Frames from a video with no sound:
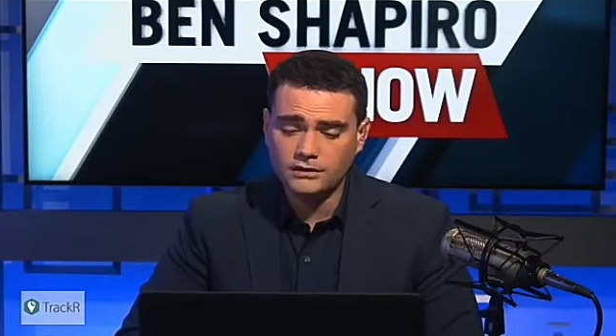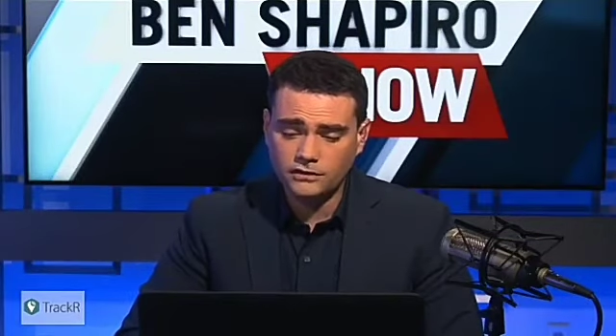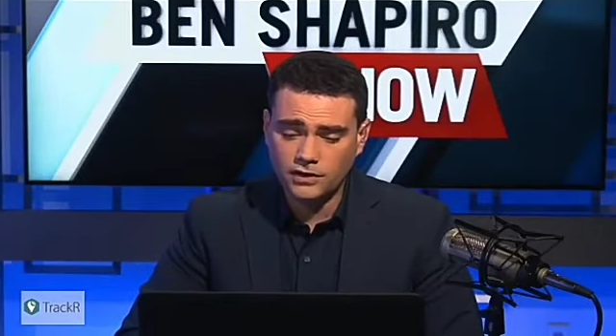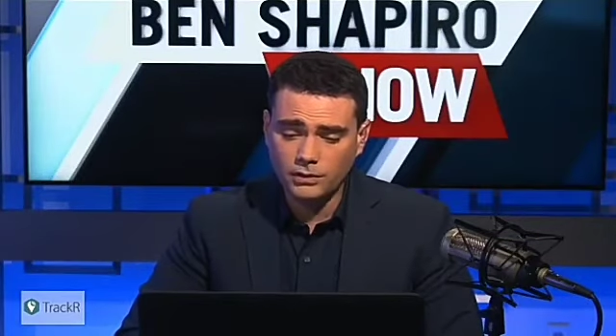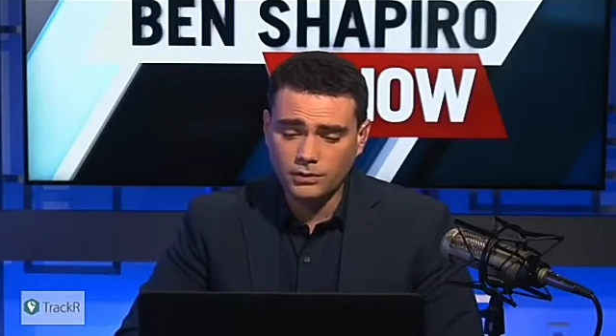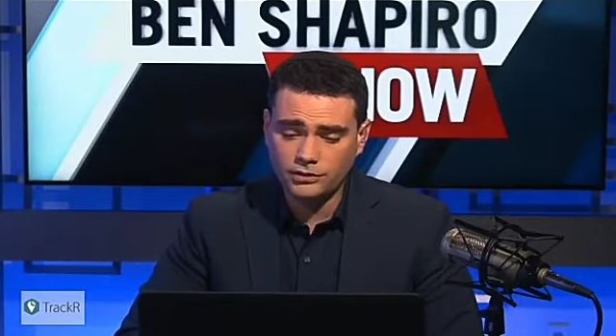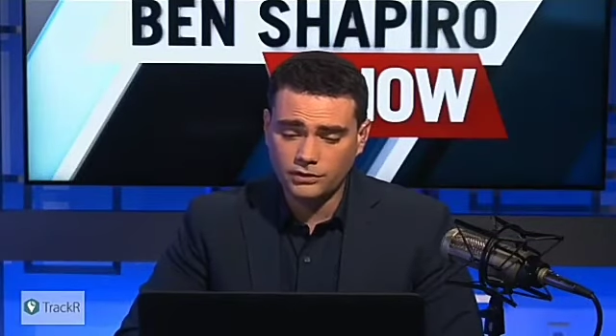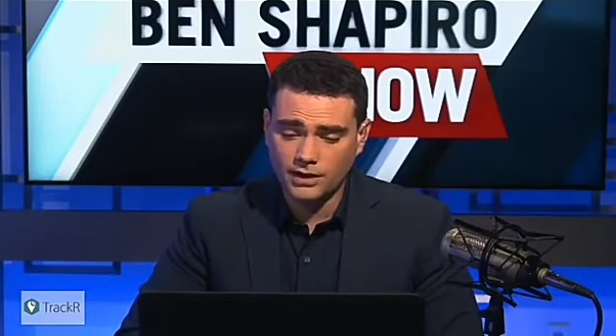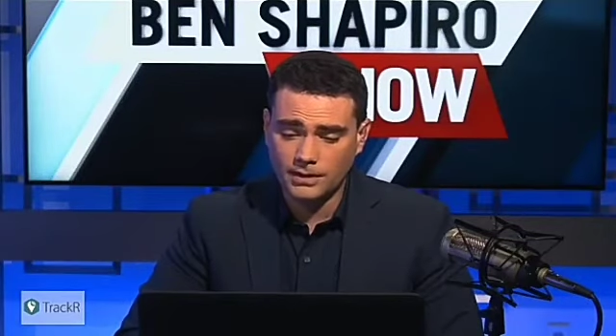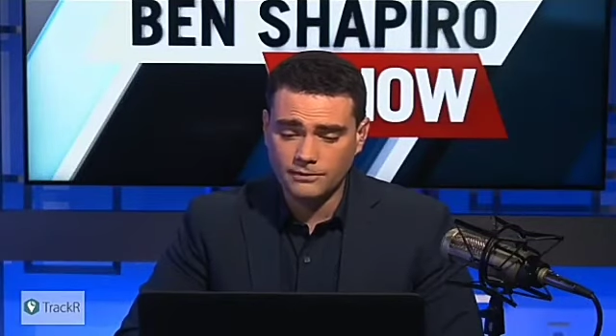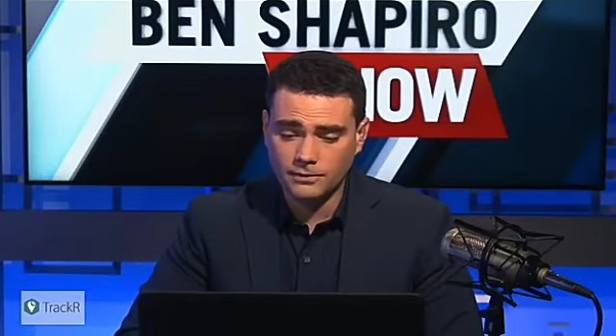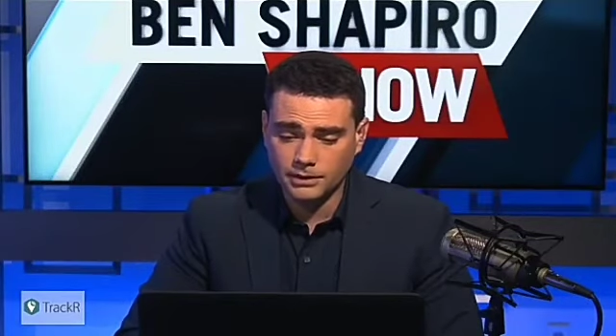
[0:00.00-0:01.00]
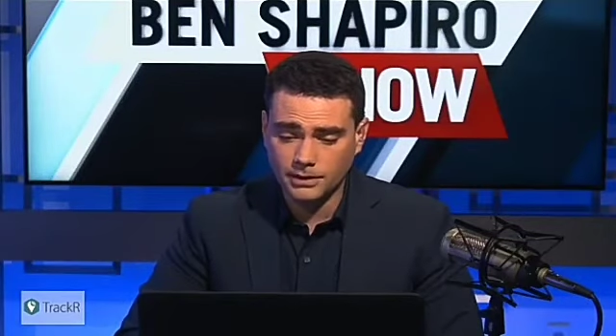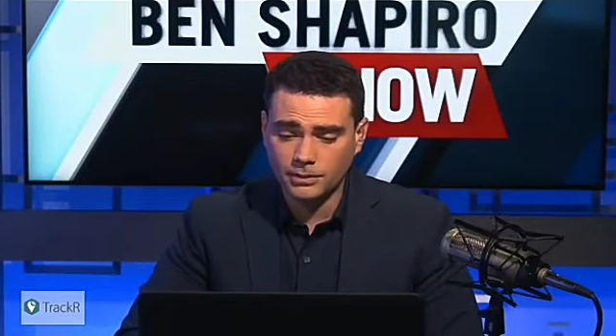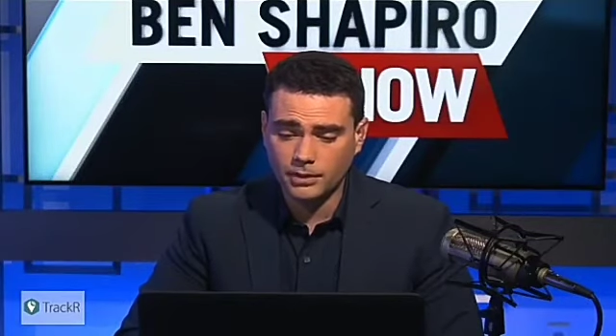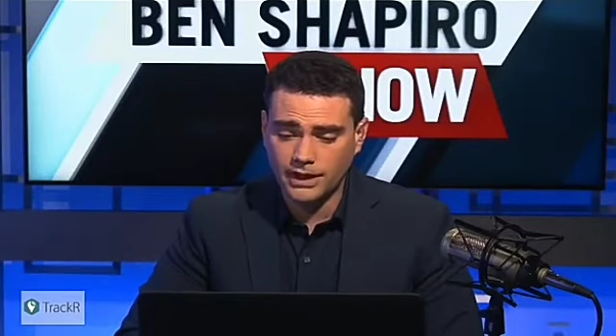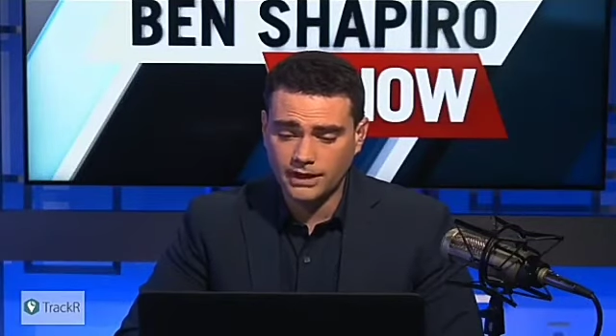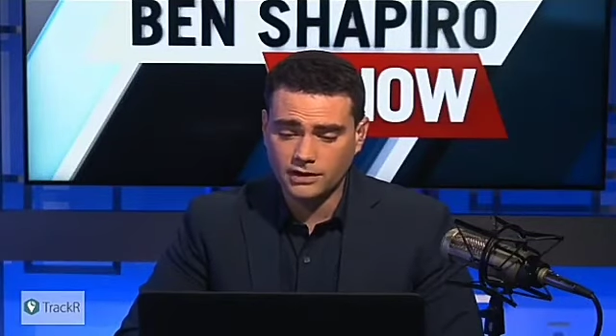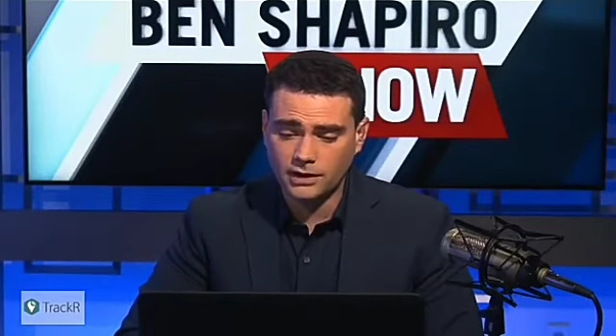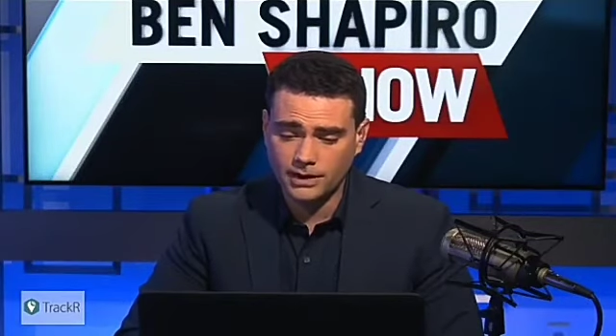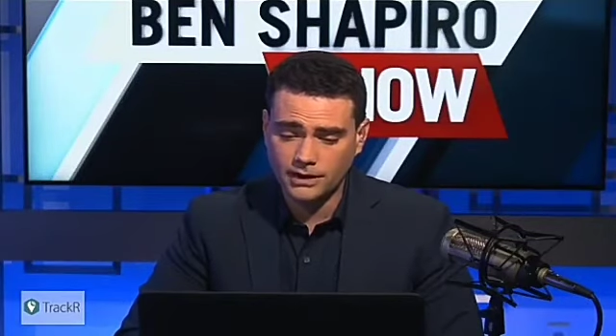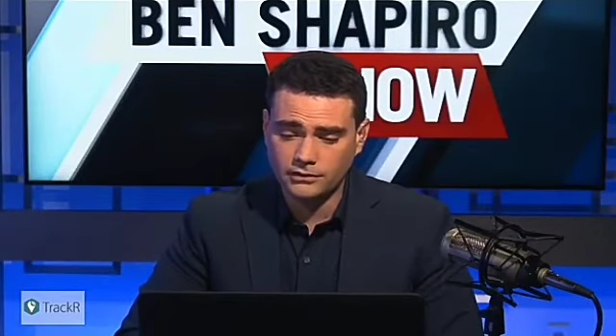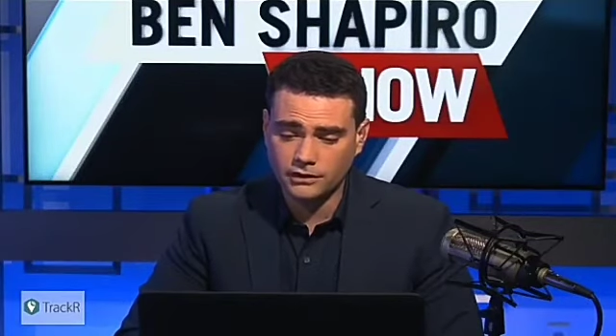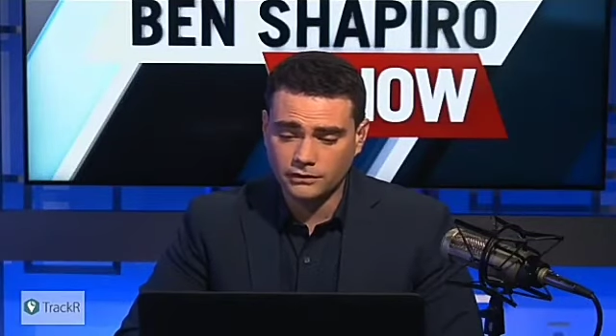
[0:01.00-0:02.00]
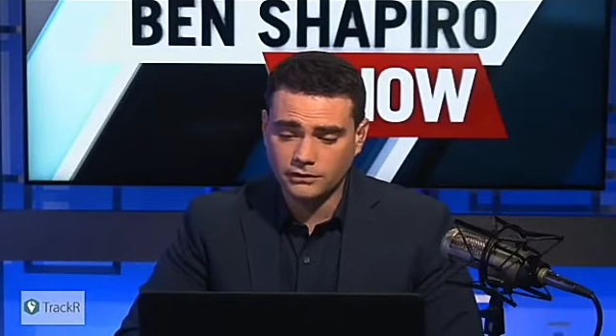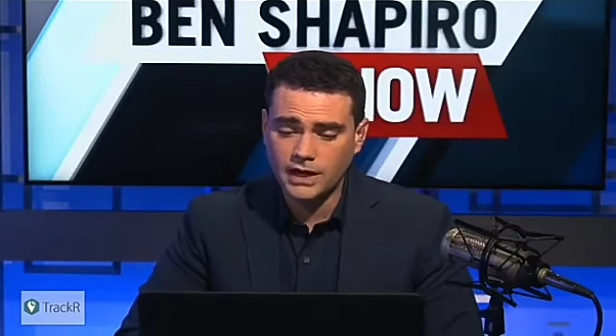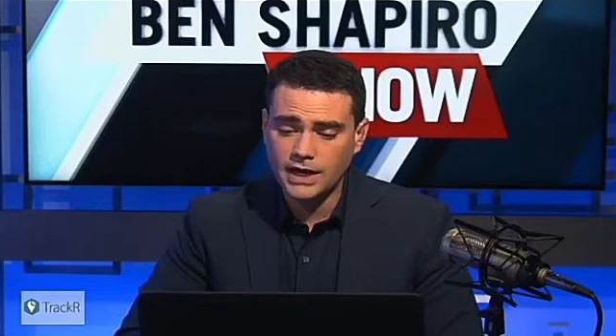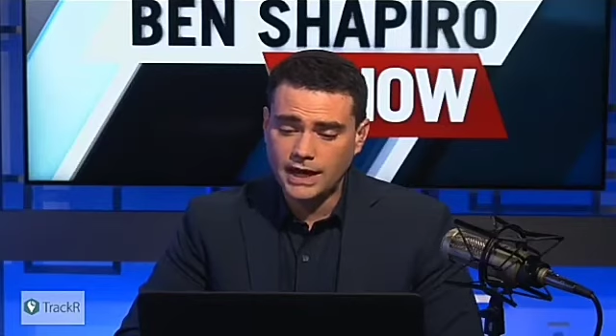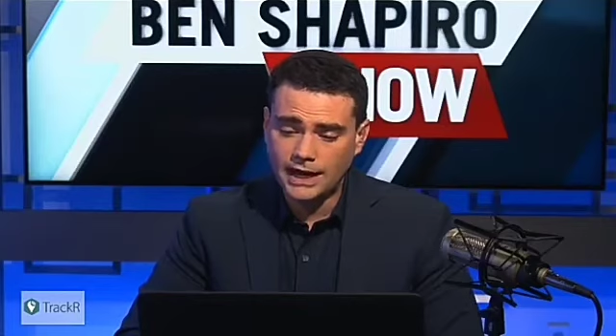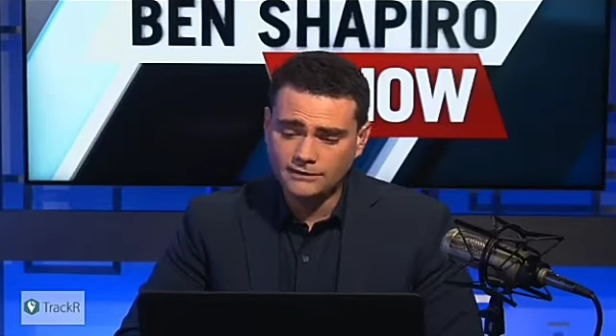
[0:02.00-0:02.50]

distinguishes them from liberal anti-racists.